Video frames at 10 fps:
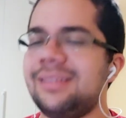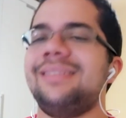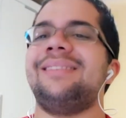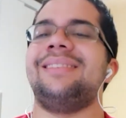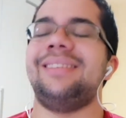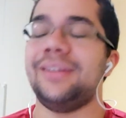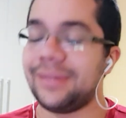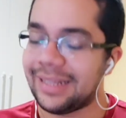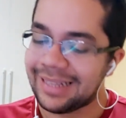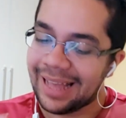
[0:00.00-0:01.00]
You
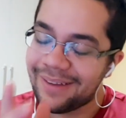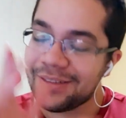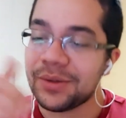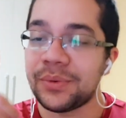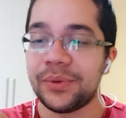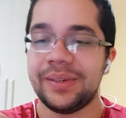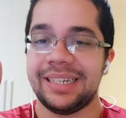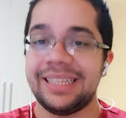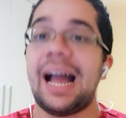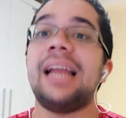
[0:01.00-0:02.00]
just had to ruin
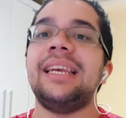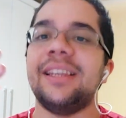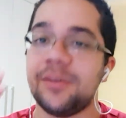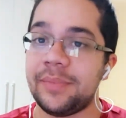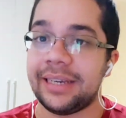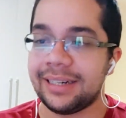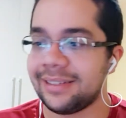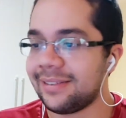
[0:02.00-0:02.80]
it. I love Mia.